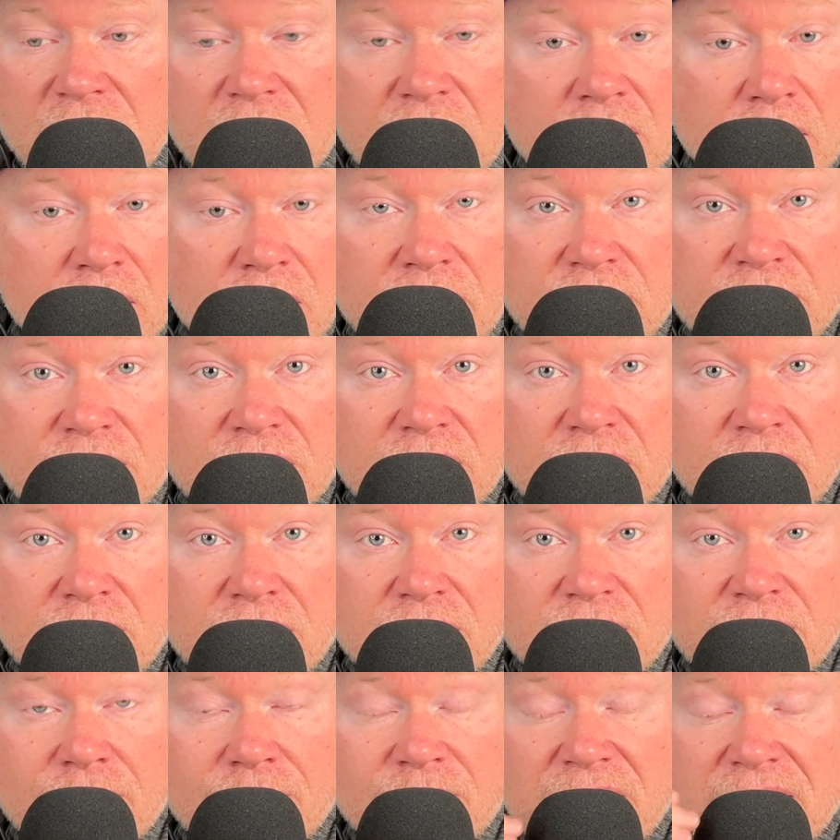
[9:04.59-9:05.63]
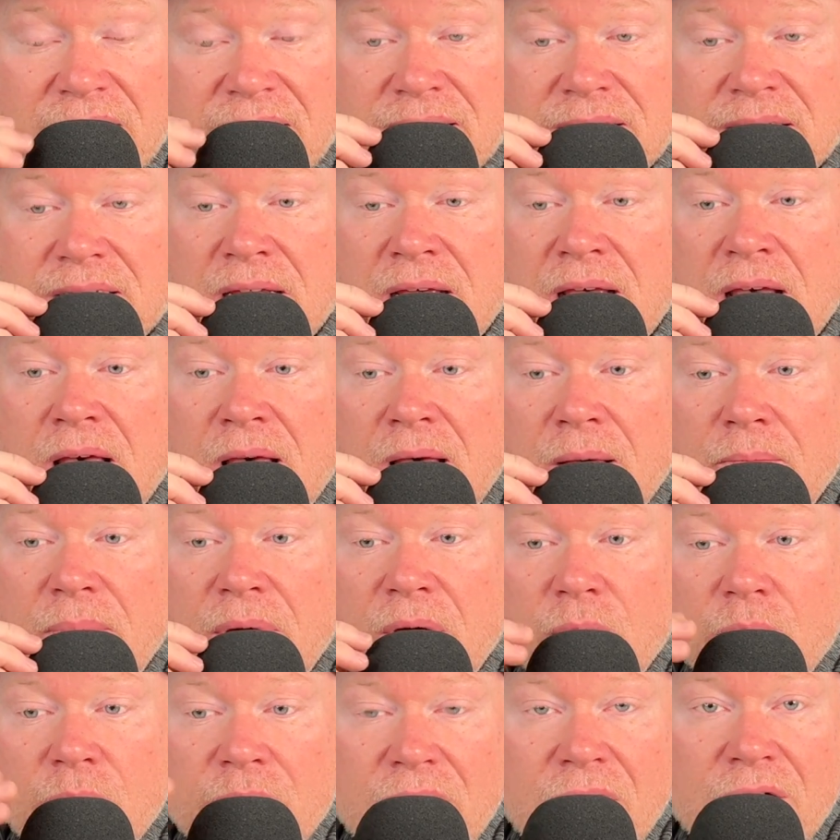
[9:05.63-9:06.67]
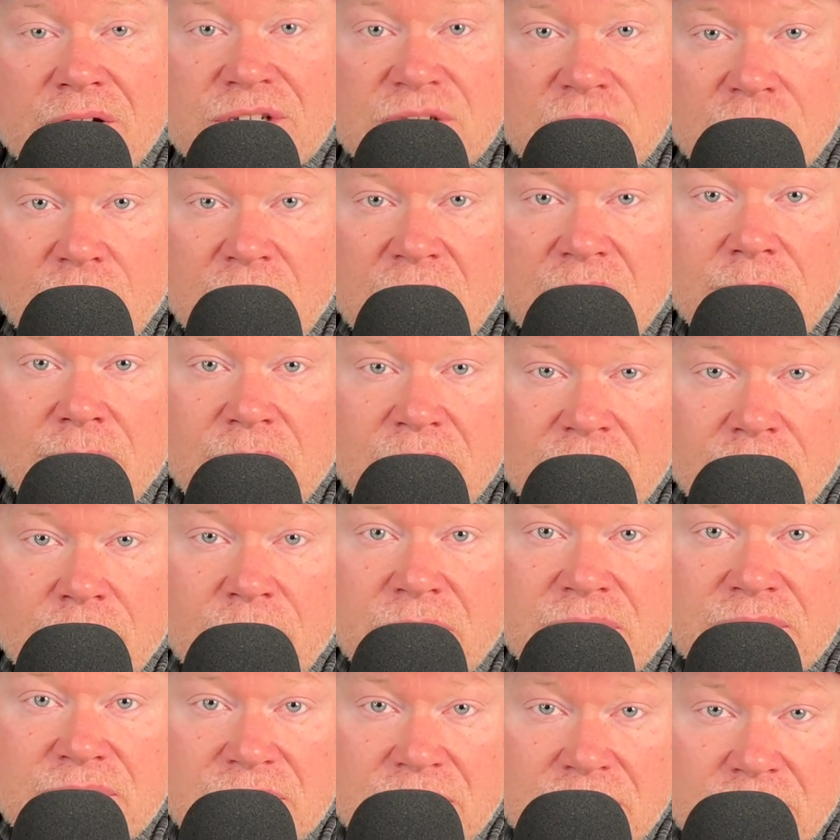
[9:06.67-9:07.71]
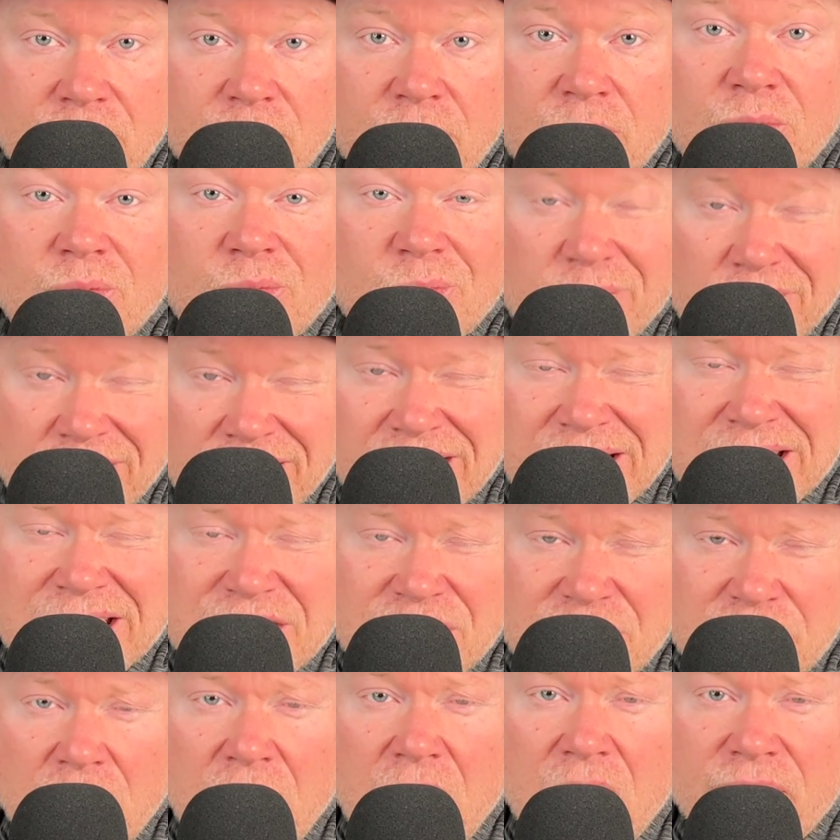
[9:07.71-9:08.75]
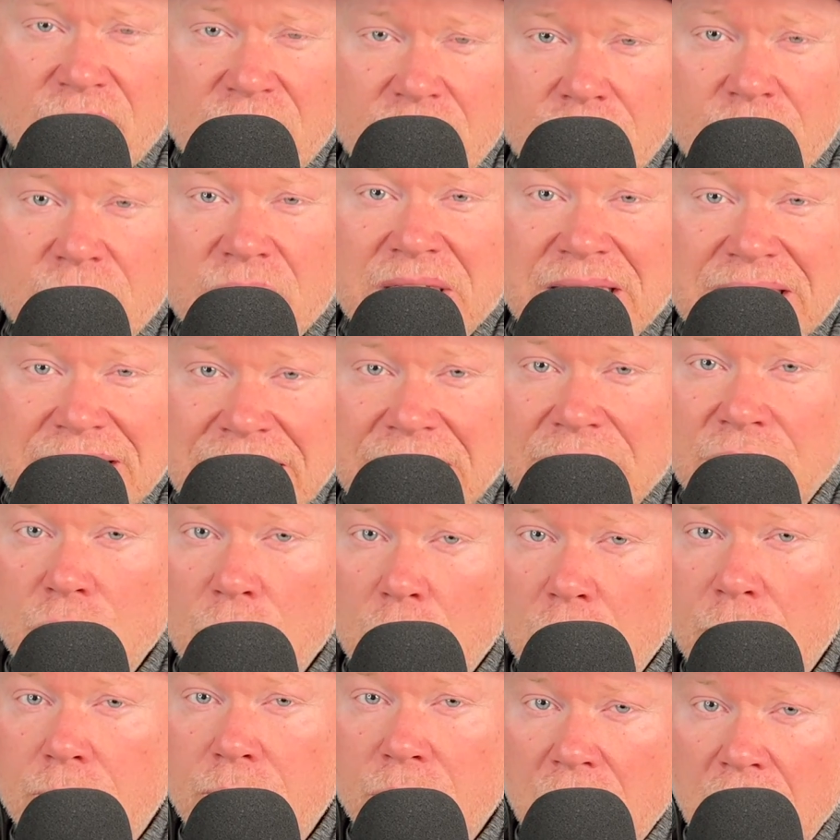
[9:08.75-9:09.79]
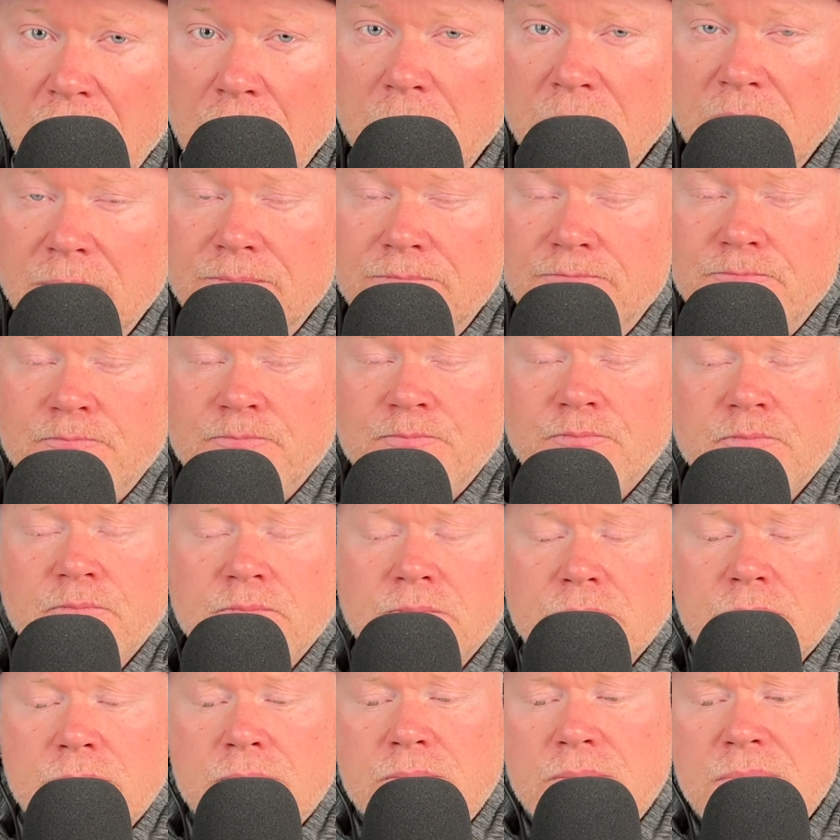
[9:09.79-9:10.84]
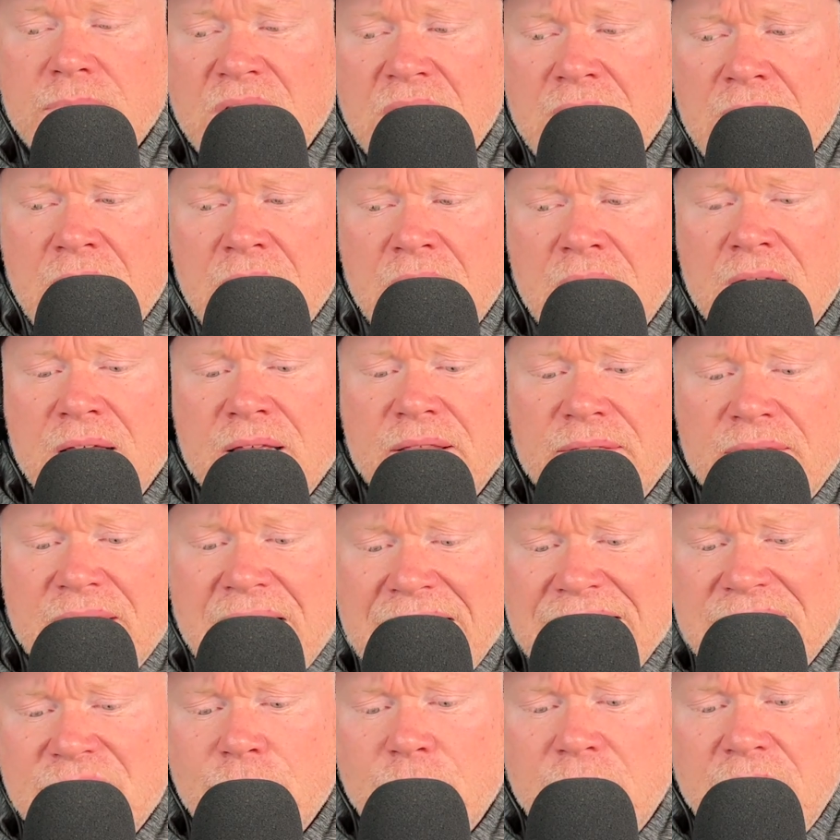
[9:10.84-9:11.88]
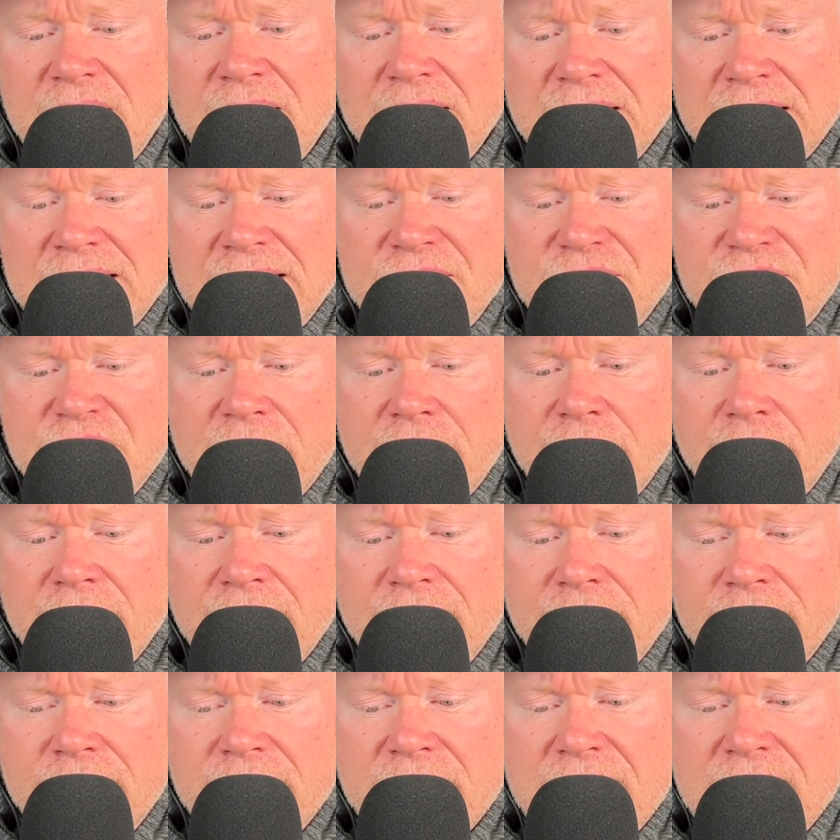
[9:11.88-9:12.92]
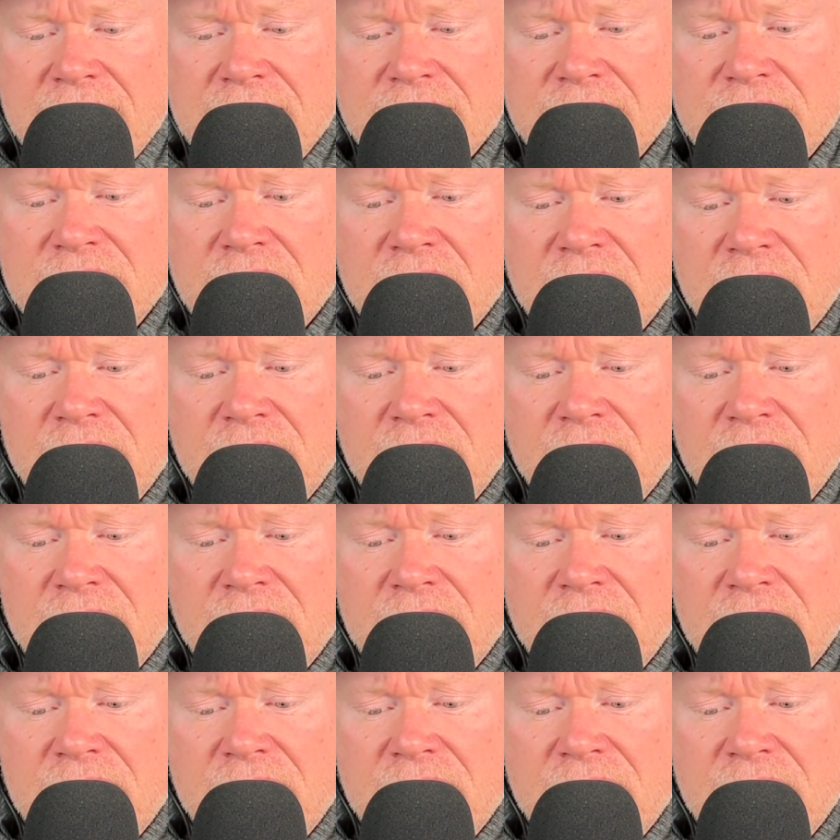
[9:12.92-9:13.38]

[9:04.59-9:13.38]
encourage you to do some things, but we also want to be the person who will really solve completely your problem. That's what a lead generator does.